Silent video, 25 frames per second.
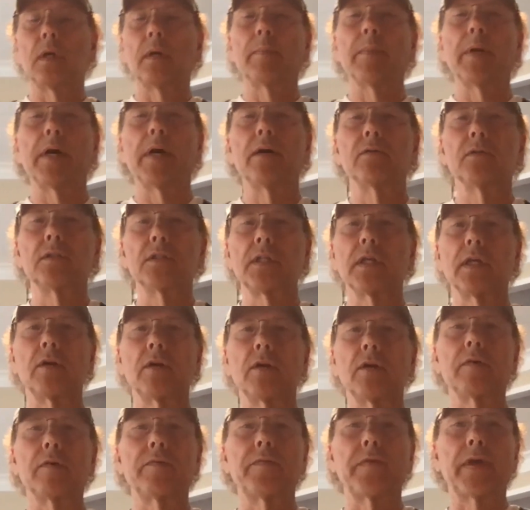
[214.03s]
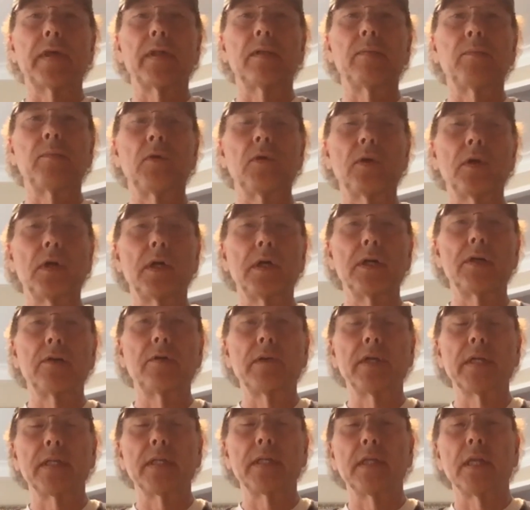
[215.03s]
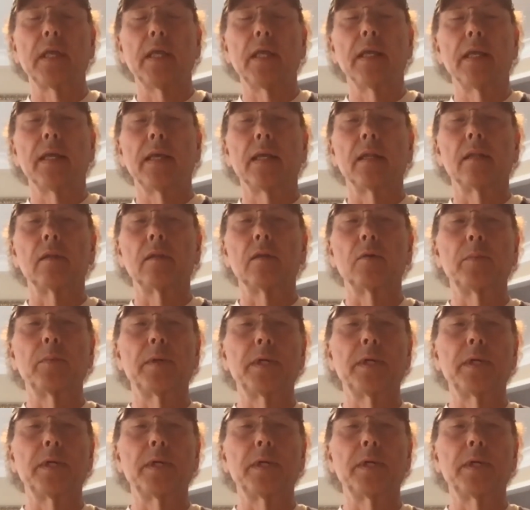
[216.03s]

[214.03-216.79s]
amounts that are available under it, a little bit